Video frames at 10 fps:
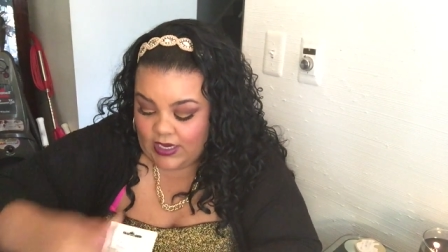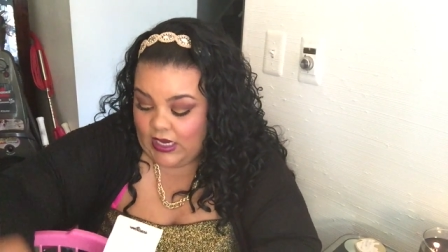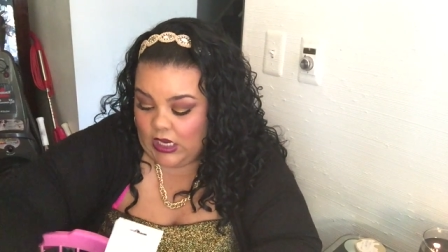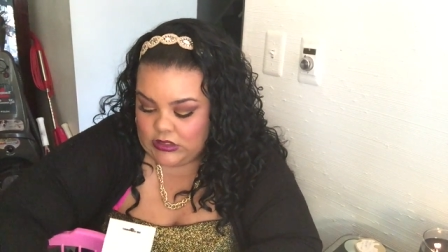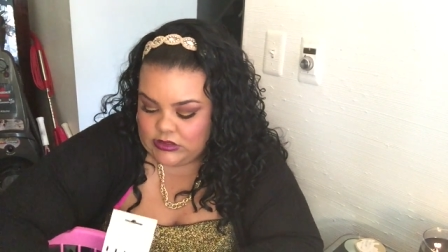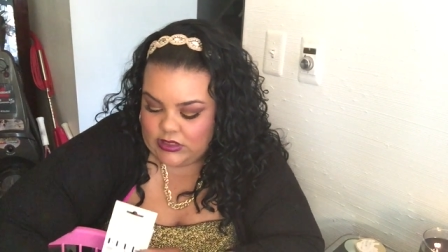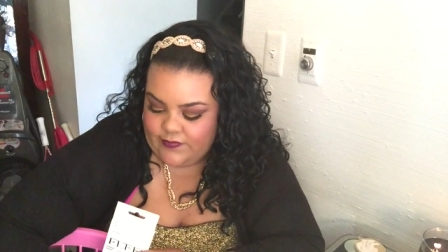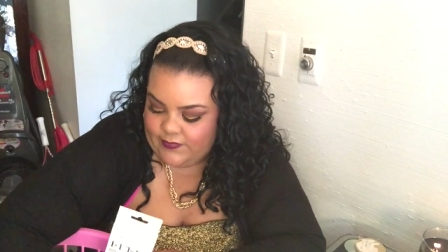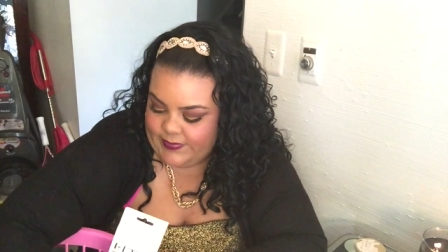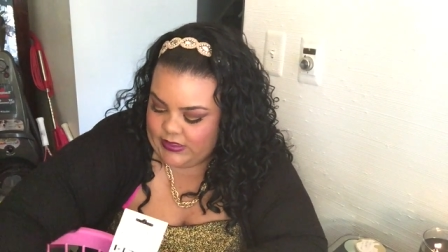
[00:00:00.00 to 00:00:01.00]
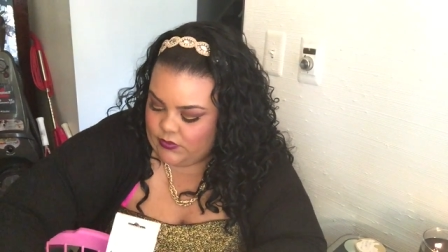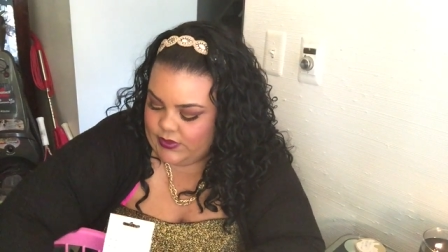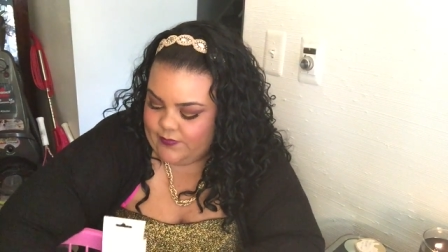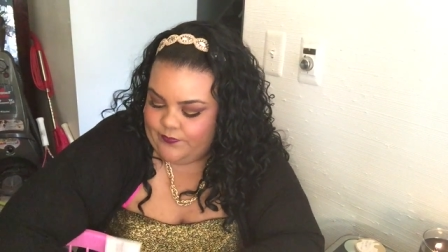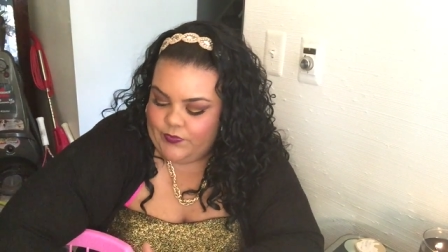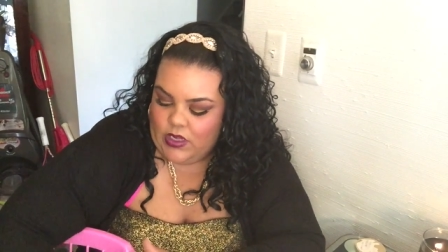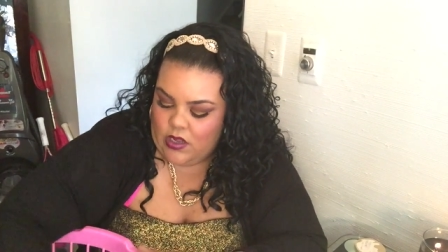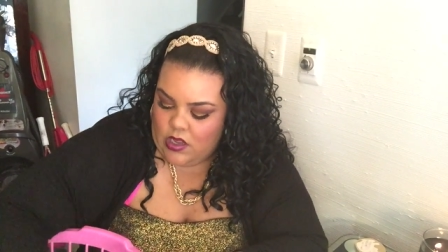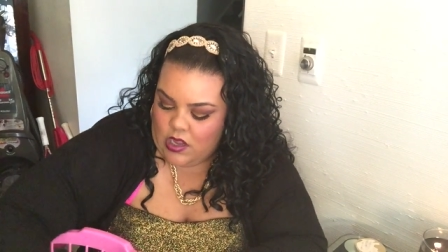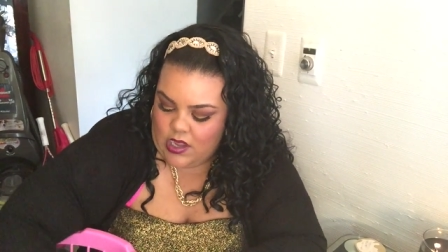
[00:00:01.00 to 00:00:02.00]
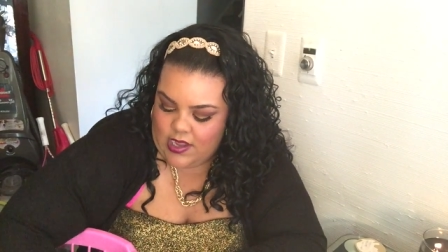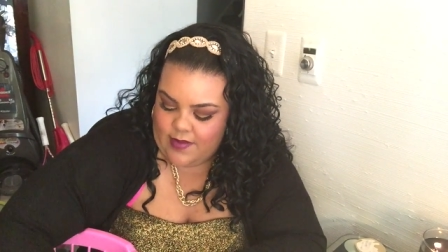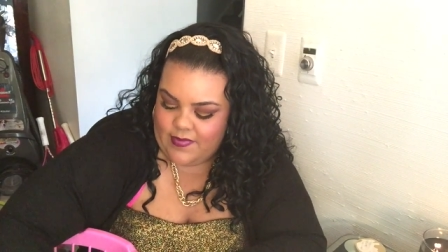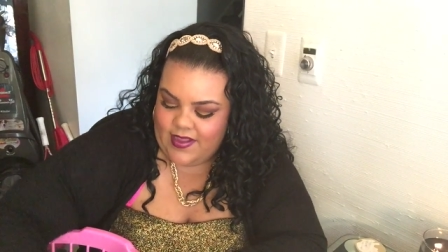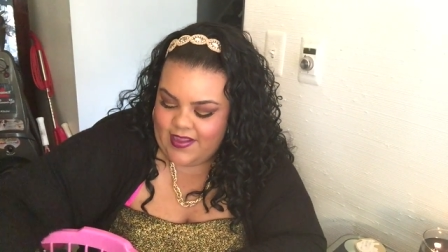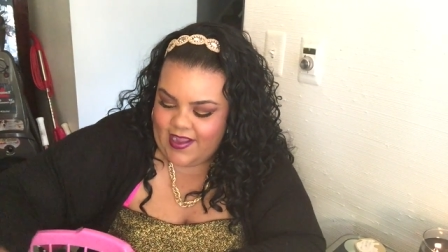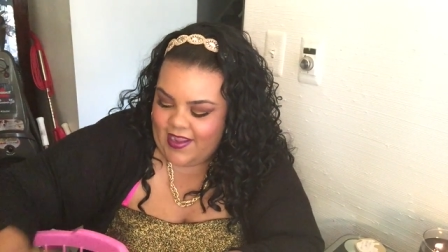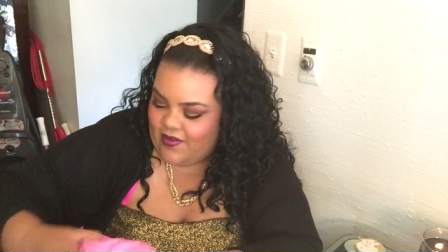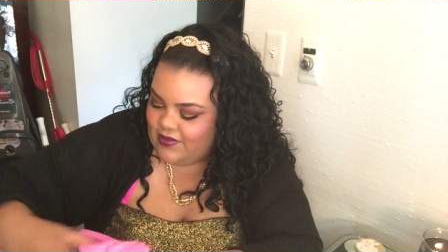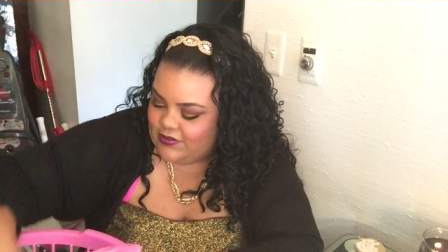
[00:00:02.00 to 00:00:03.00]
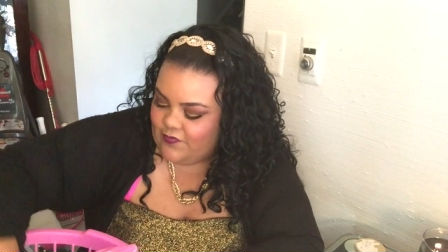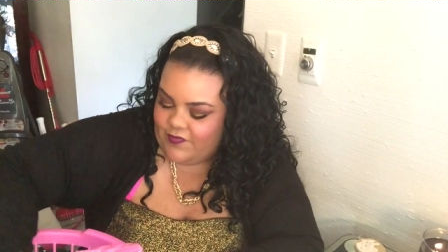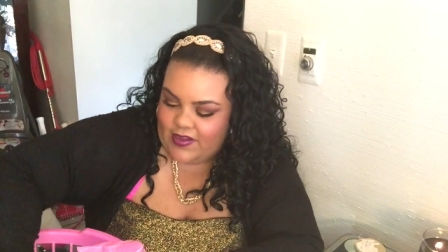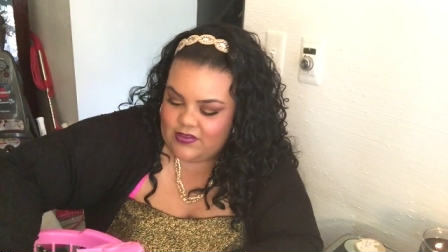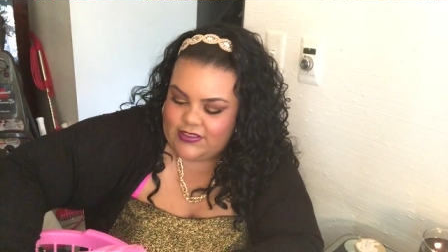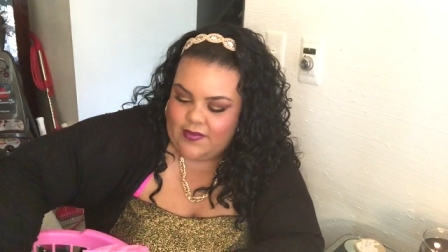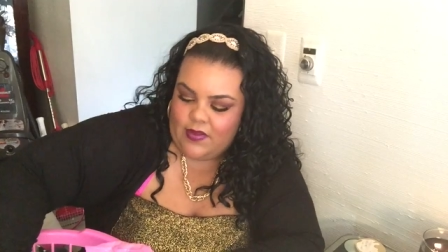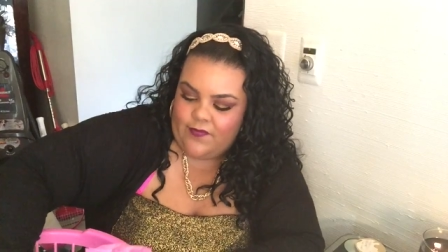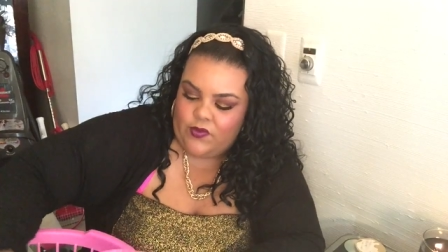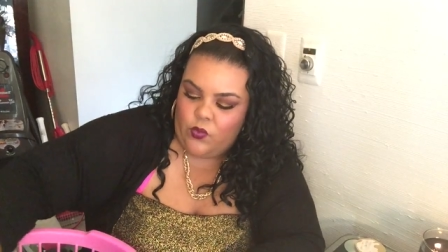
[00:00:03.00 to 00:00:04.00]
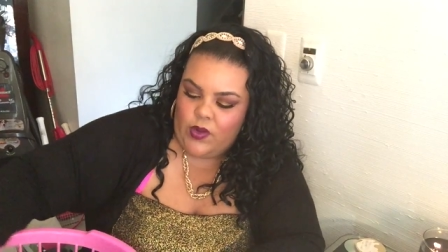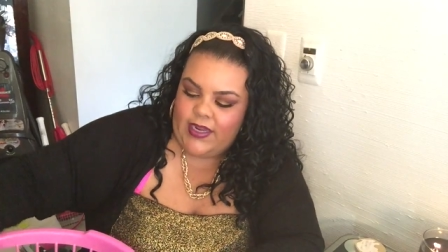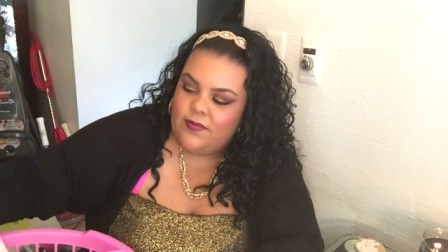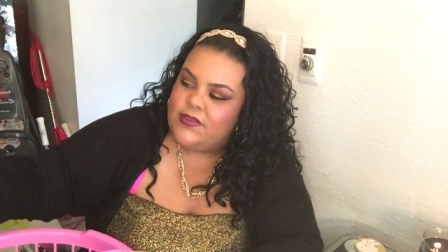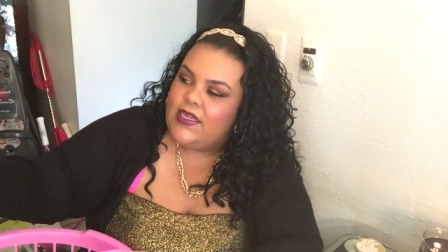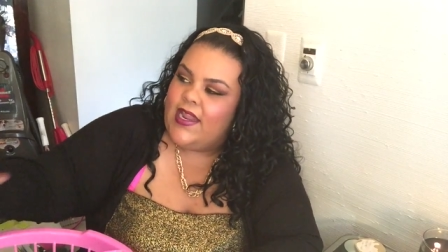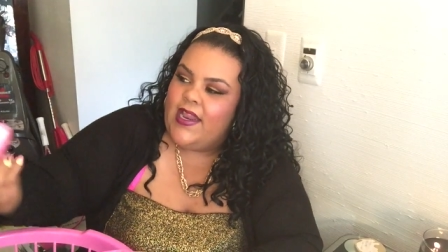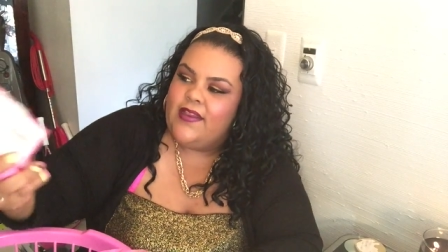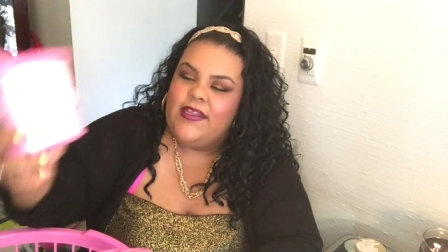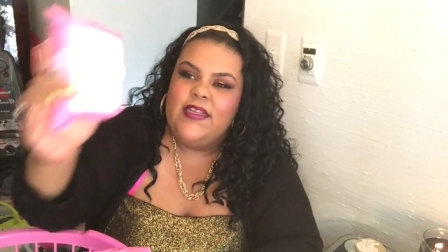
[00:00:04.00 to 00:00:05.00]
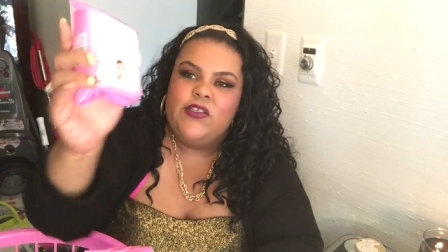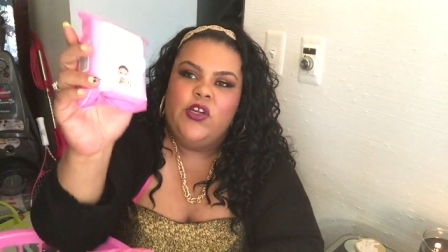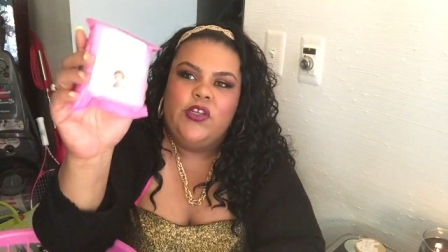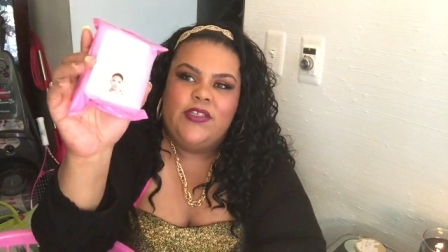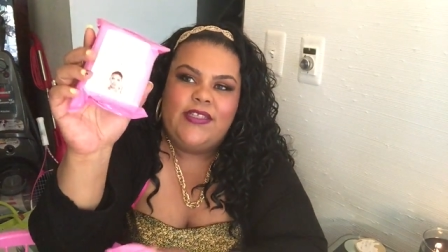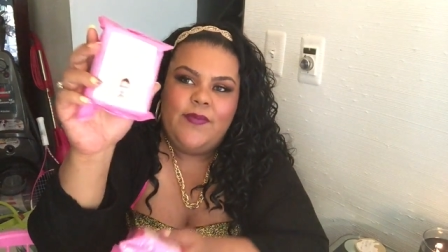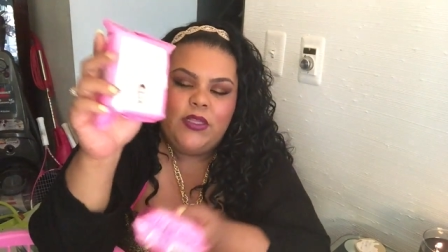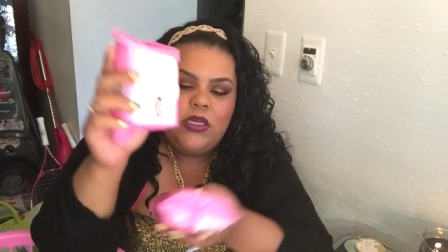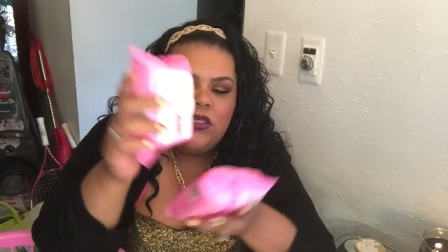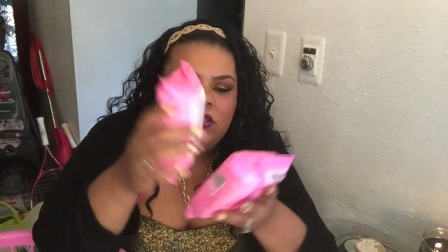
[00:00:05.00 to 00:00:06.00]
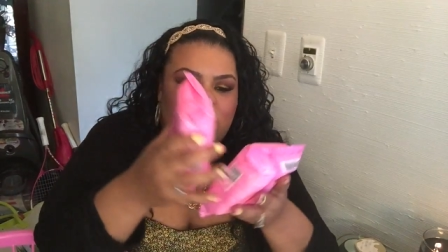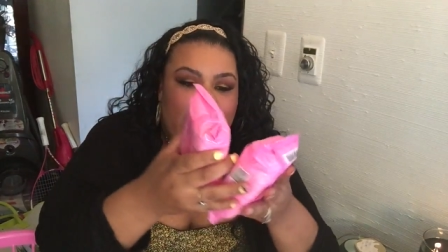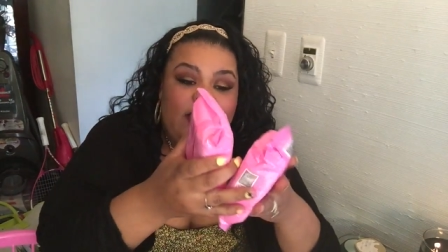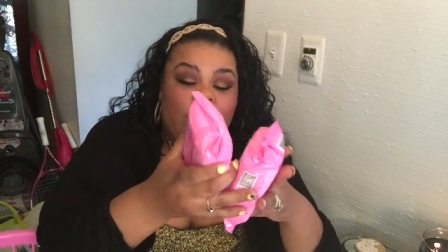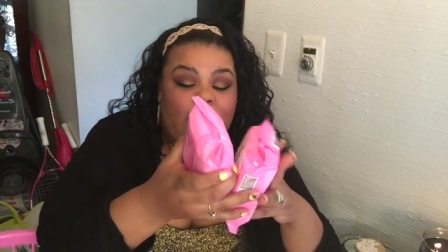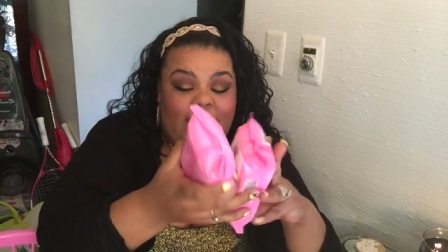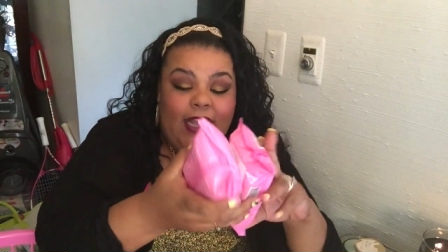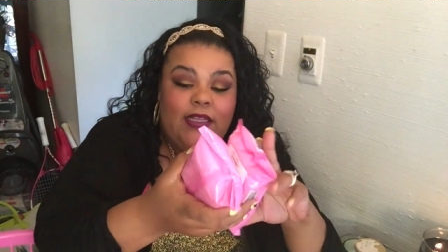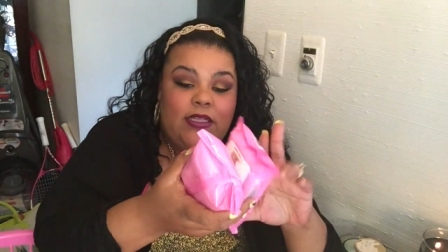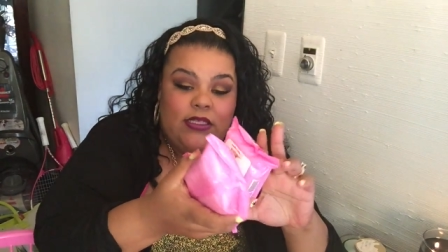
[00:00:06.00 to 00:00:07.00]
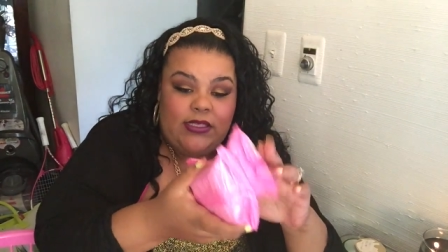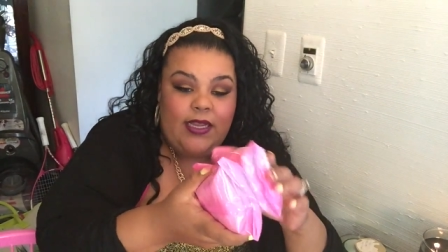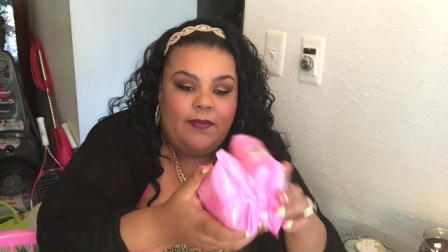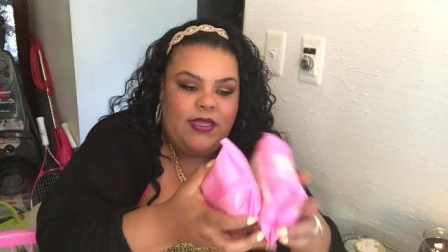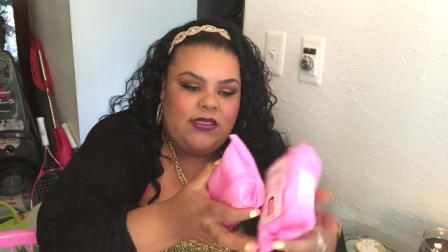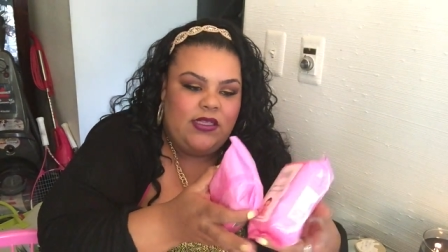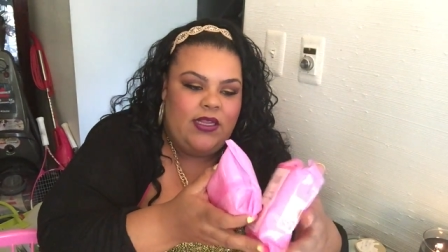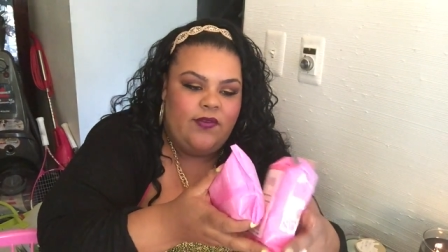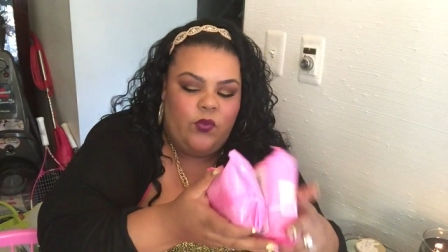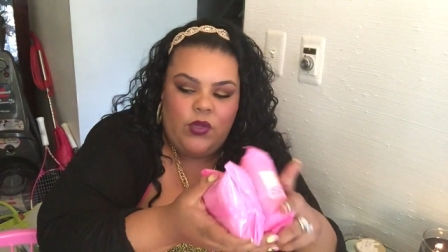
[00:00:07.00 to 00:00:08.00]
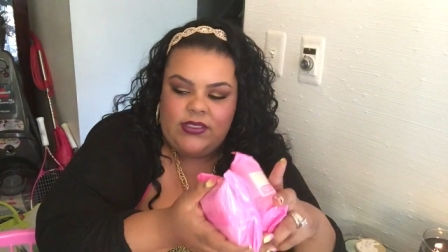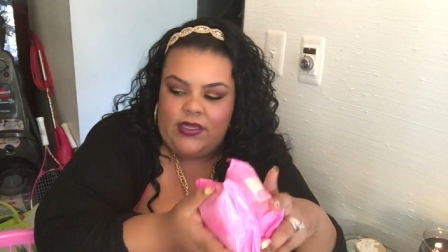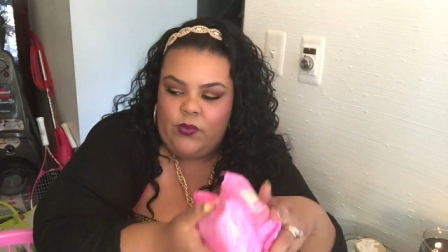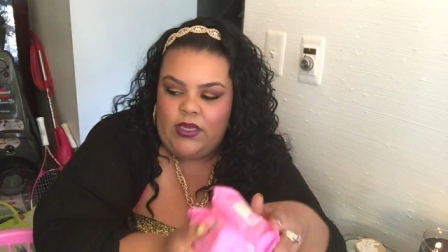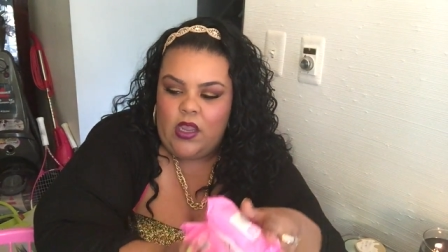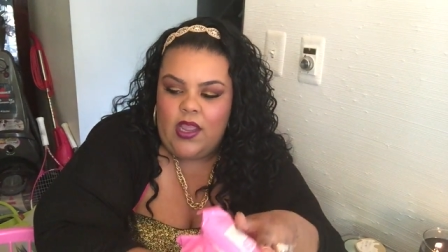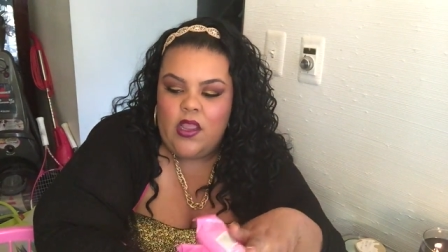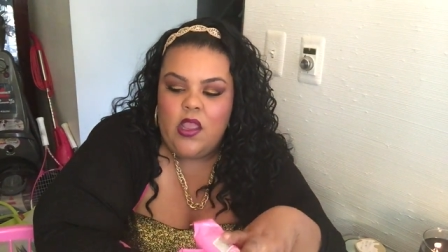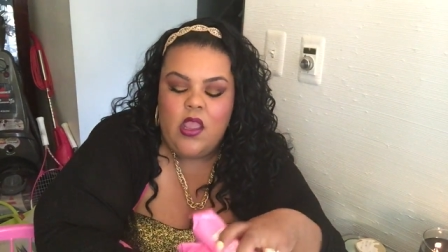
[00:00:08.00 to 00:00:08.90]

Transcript: He got a ton of them anyway. Um, I also found some of the wipes and these are similar. To, these are exactly the same basically as the ones that we got